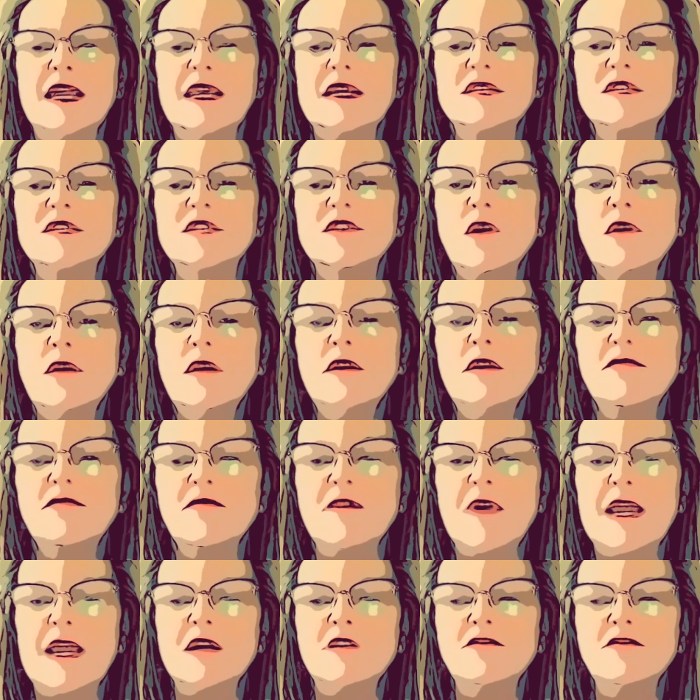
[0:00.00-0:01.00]
I started
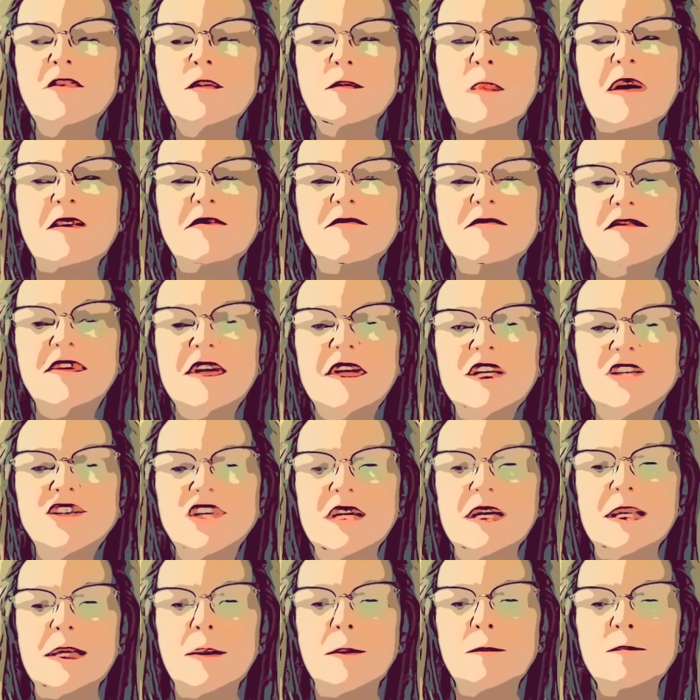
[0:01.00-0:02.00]
fighting for my
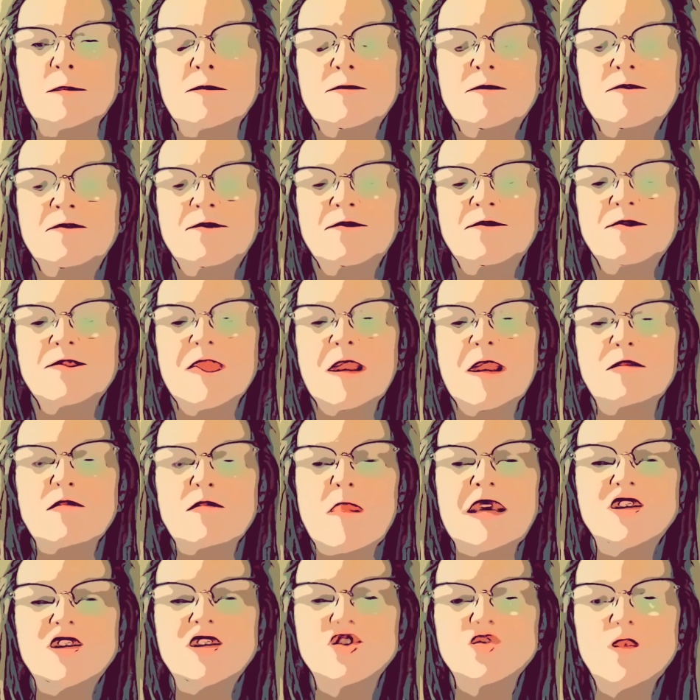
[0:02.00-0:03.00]
vision, my
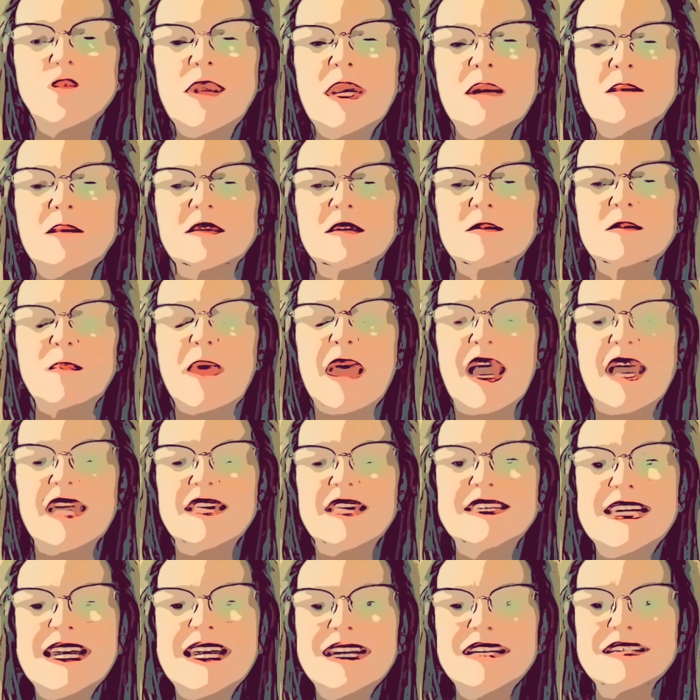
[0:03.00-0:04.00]
dreams, my
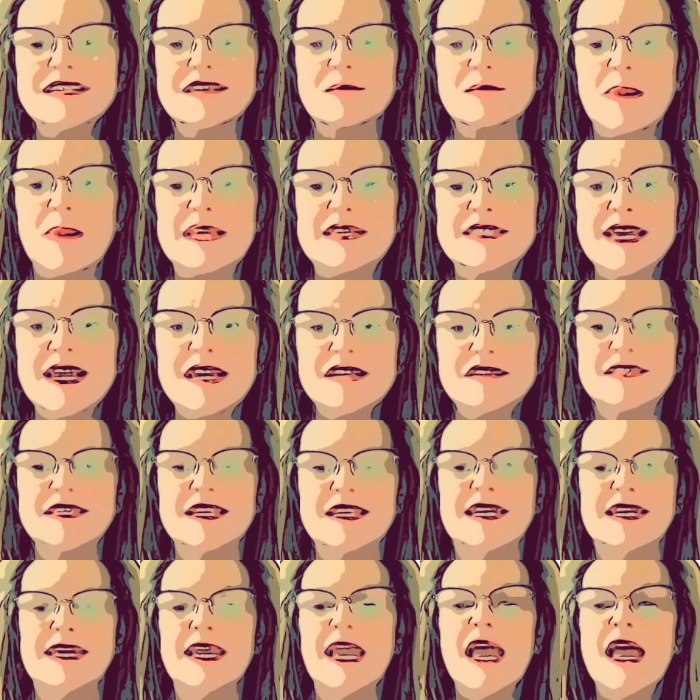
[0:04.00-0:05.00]
ideas, and my
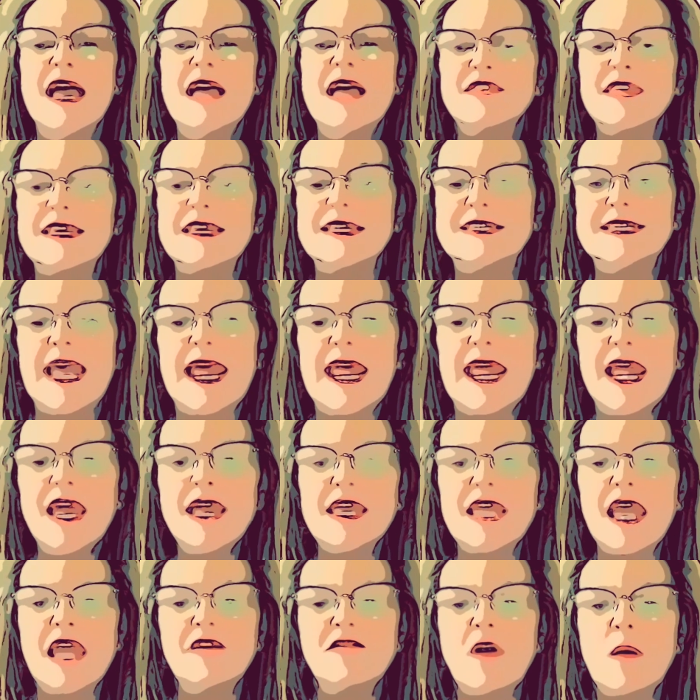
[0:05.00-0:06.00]
destiny. The day I
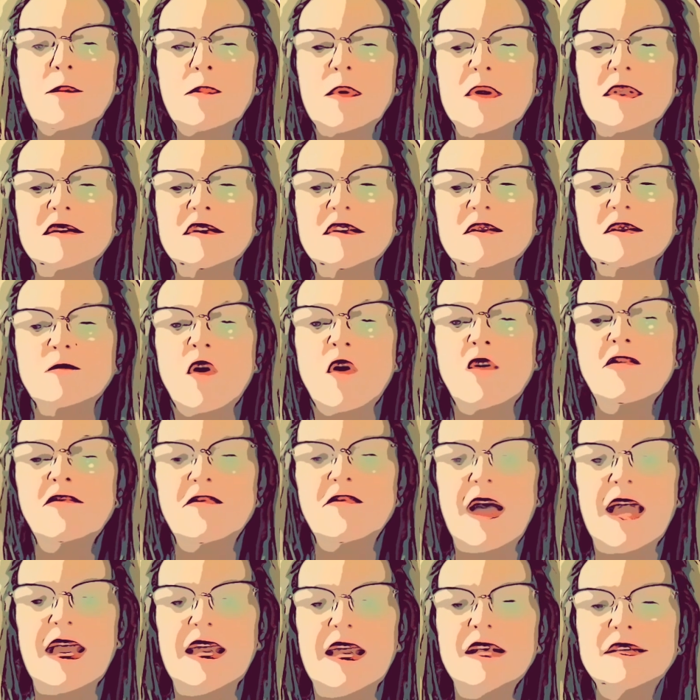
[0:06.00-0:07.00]
gave up on small
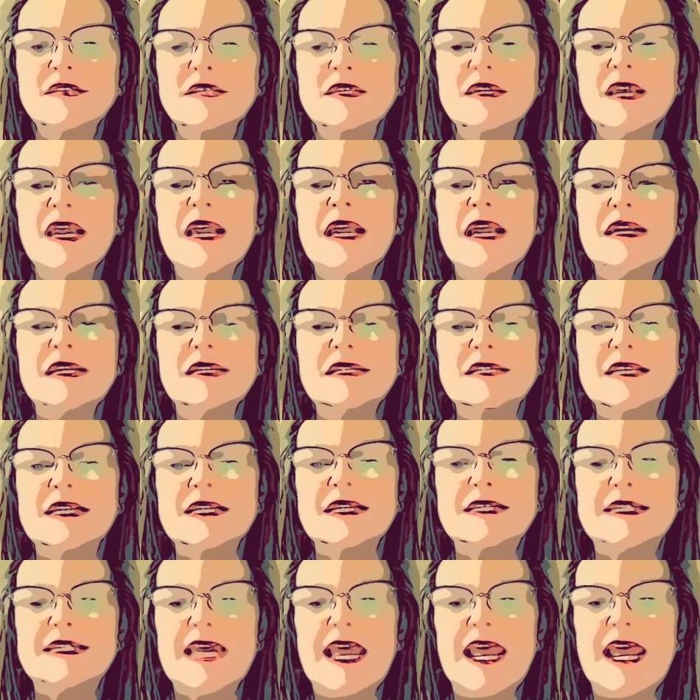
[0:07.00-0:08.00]
fights is the
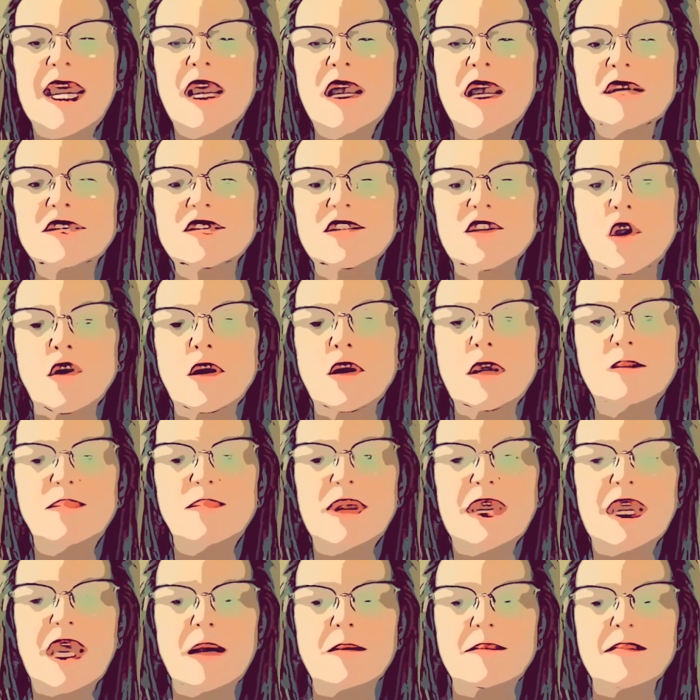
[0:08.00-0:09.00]
day I started
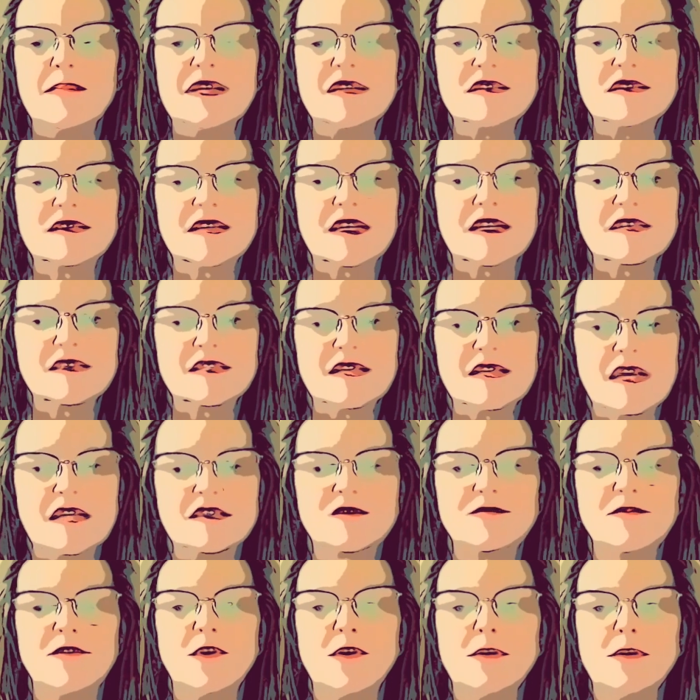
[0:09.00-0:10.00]
becoming
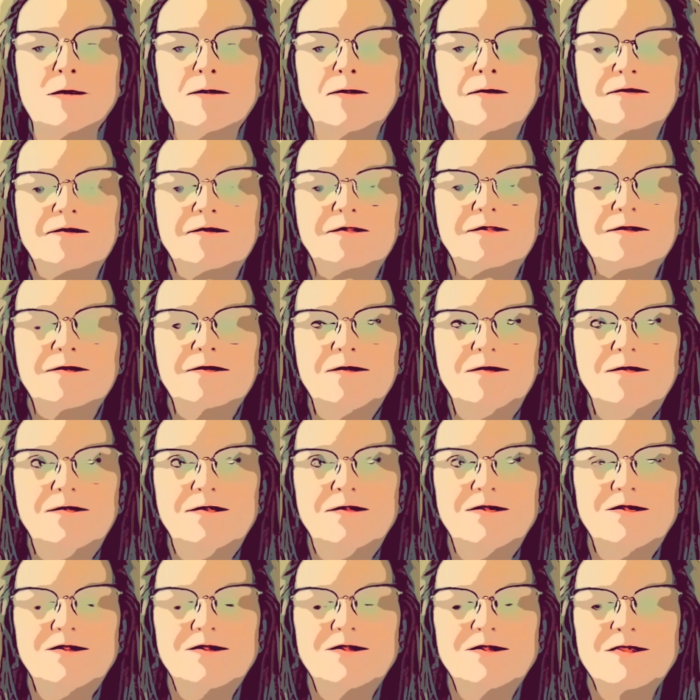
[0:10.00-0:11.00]
successful.
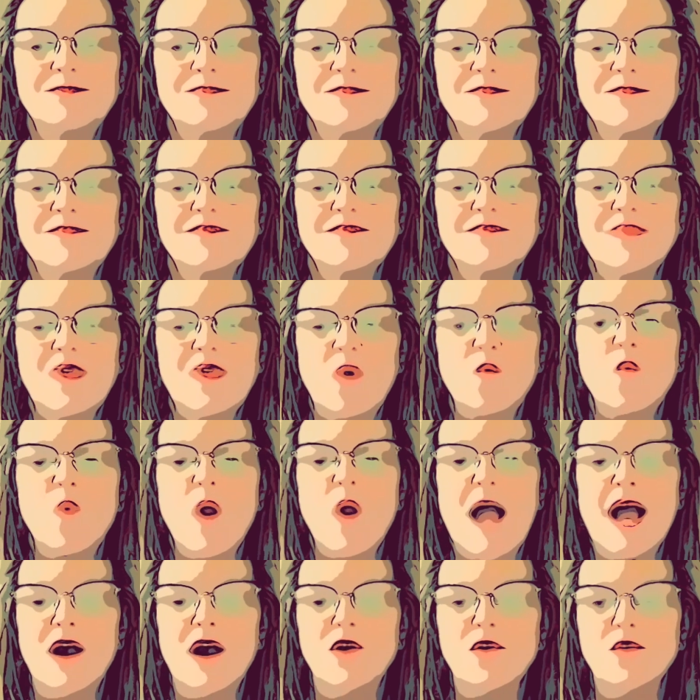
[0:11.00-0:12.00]

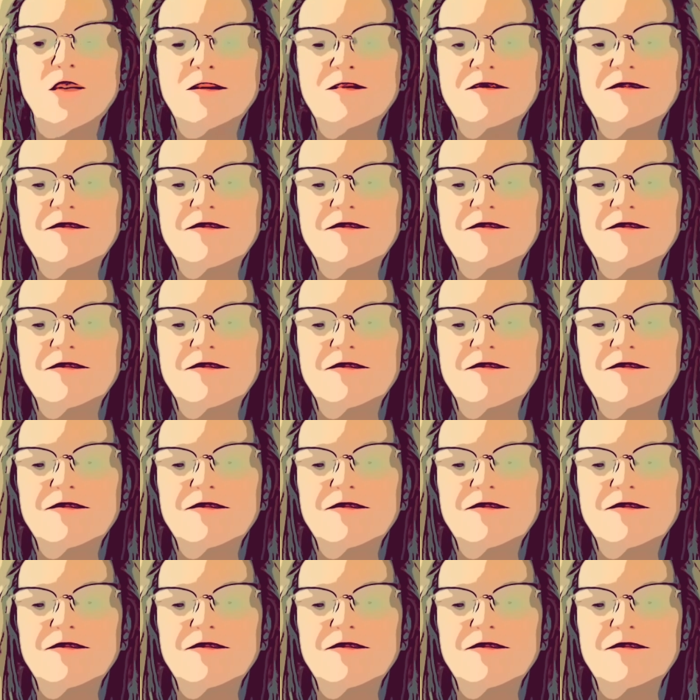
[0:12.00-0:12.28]
Wow.